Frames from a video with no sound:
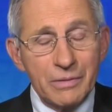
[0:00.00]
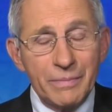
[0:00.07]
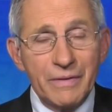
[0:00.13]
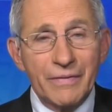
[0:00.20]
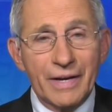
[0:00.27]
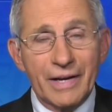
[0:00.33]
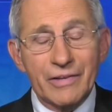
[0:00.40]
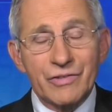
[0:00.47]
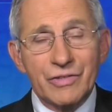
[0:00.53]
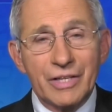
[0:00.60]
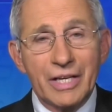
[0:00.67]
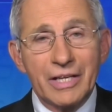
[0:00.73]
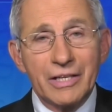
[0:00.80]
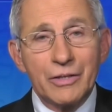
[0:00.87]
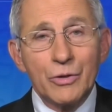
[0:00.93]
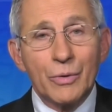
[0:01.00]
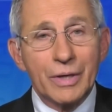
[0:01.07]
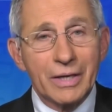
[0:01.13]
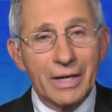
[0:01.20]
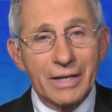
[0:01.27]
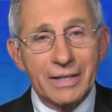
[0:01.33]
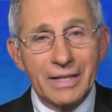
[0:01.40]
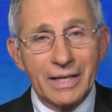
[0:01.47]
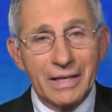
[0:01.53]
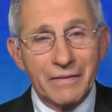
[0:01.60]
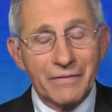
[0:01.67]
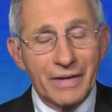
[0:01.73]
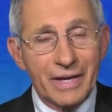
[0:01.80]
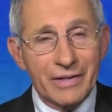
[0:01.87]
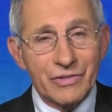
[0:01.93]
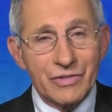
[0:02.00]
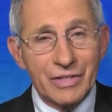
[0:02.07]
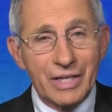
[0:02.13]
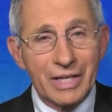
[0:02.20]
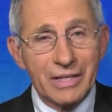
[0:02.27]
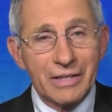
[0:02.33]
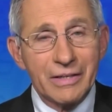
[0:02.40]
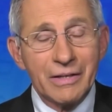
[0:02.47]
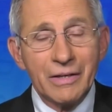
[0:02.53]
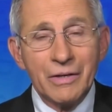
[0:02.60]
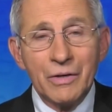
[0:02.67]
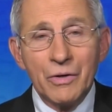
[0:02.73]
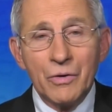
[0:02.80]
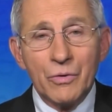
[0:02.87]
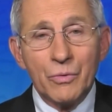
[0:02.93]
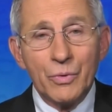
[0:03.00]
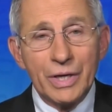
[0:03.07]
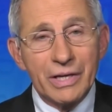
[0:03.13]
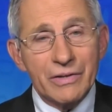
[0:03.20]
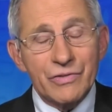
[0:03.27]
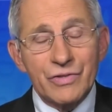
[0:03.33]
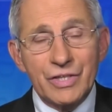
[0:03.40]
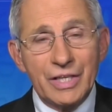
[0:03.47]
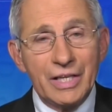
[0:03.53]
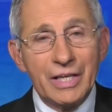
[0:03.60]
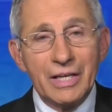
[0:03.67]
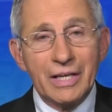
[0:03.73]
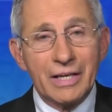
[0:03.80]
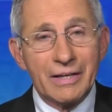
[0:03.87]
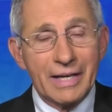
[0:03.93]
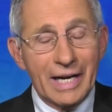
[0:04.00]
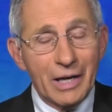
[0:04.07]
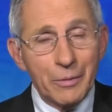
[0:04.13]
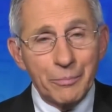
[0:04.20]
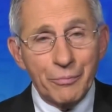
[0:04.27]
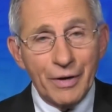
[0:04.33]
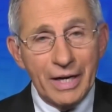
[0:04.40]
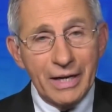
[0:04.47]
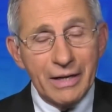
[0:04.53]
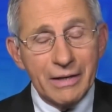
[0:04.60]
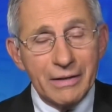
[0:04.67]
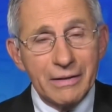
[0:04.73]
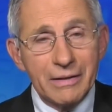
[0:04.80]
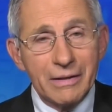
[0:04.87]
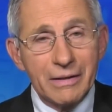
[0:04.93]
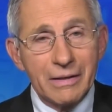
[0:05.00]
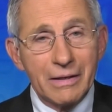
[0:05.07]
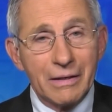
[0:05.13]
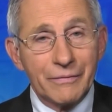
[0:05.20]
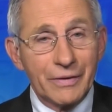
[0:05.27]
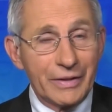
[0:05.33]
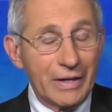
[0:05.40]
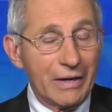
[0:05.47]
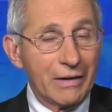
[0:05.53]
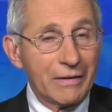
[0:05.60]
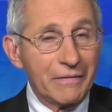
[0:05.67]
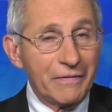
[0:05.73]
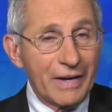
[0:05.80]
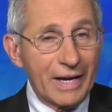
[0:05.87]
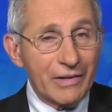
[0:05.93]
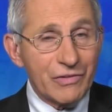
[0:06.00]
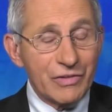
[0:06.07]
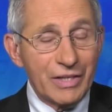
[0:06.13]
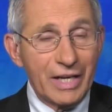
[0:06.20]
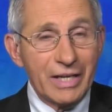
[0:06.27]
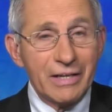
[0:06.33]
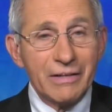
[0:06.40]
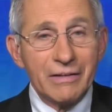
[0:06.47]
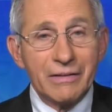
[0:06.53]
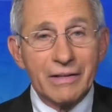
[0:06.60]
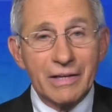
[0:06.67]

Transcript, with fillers: to be vaccinated who are not getting vaccinated. We are seeing an outbreak of the unvaccinated.